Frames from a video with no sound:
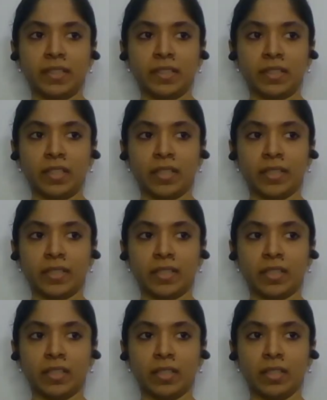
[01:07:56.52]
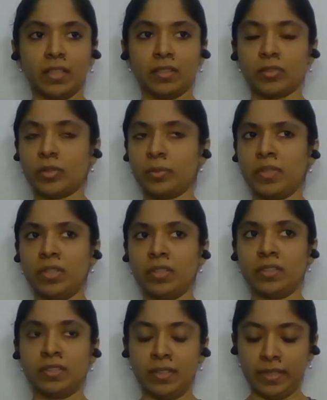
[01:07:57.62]
think like to be
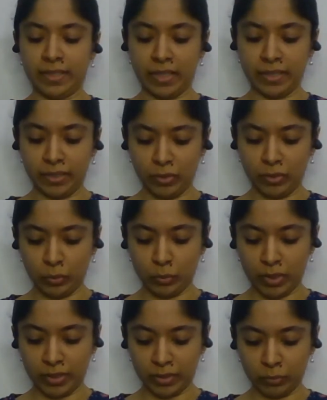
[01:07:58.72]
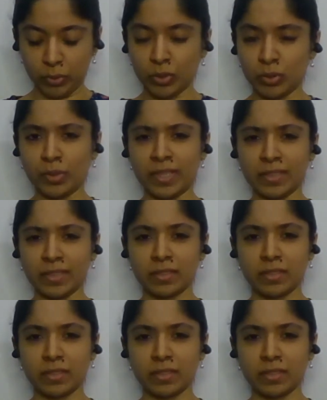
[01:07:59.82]
honest, like I didn't know what I would do next